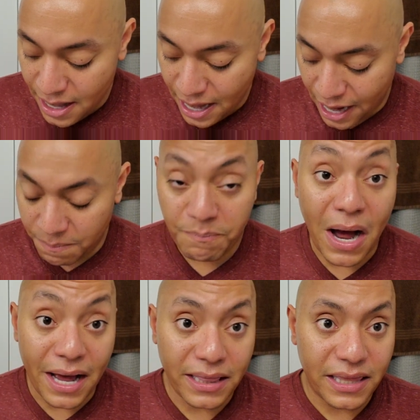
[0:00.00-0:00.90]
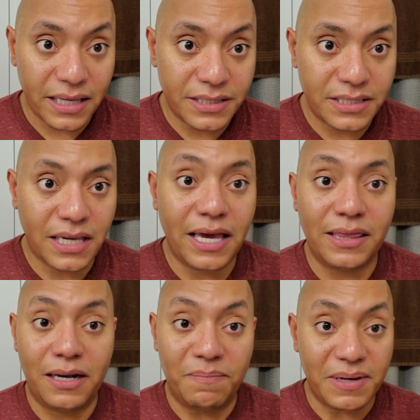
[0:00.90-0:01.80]
I bought this and
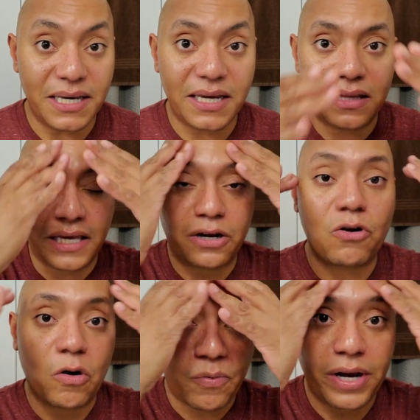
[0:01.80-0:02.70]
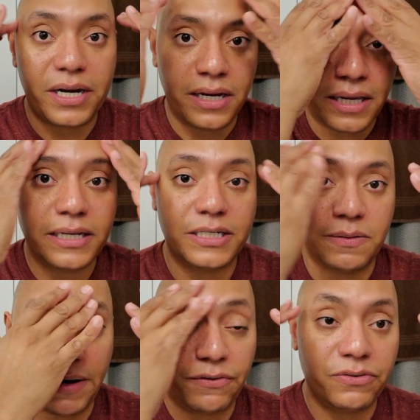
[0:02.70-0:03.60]
then immediately incorporated it into
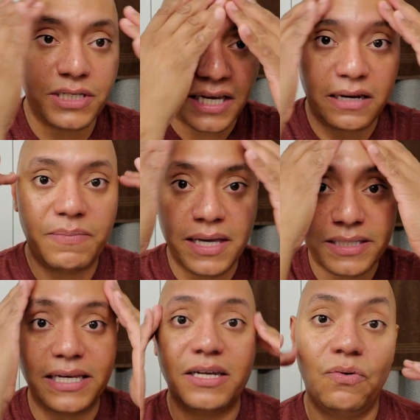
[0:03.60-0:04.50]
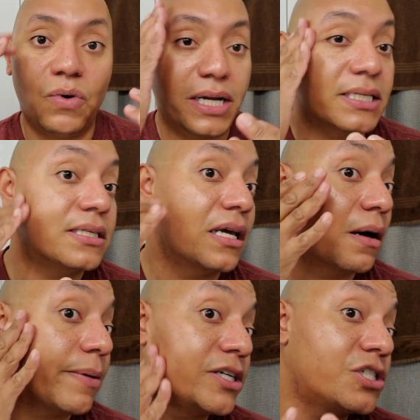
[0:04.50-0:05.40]
my routine because I didn't want it sitting on
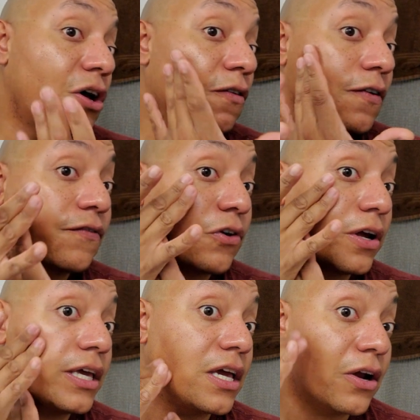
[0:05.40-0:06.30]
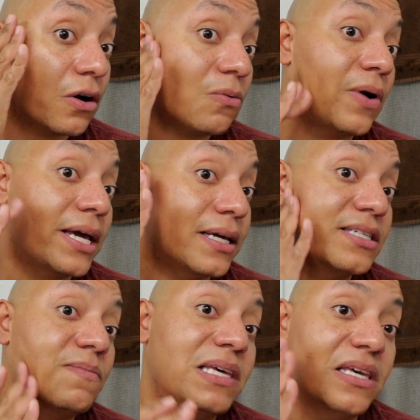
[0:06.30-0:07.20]
my shelf for a year waiting to
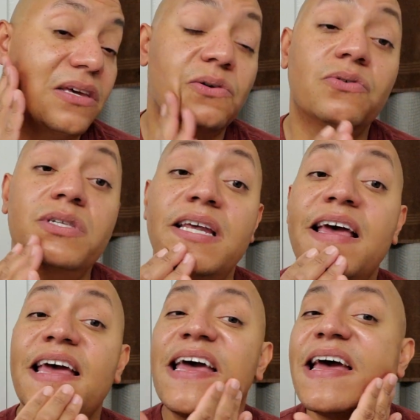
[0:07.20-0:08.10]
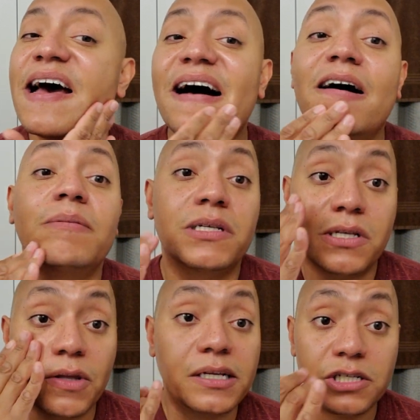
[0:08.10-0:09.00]
be used.
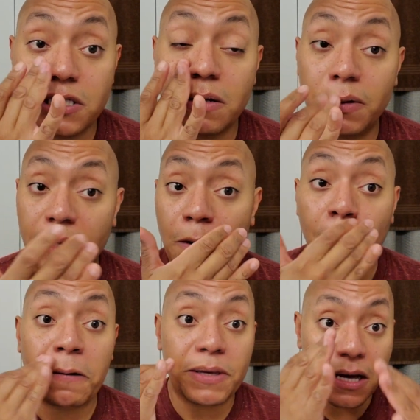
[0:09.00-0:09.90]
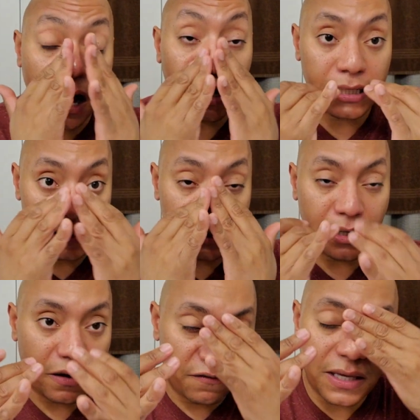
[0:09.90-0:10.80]
So that's just something you want to be cognizant
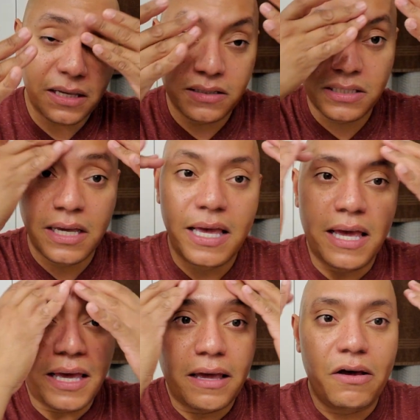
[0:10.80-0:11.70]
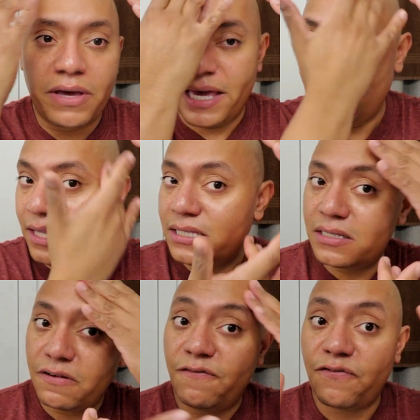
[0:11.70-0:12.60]
of is, okay, this is
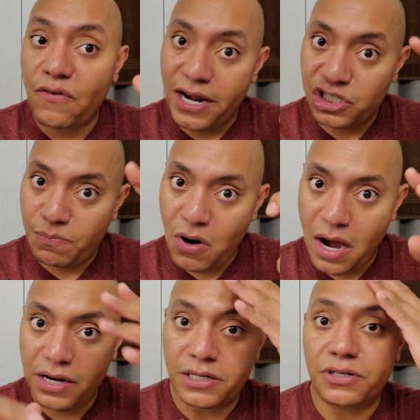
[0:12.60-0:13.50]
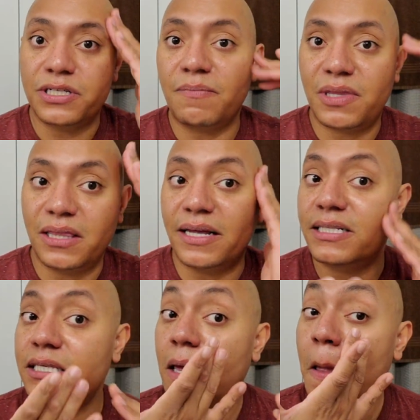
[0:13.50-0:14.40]
a fresh product or something that's,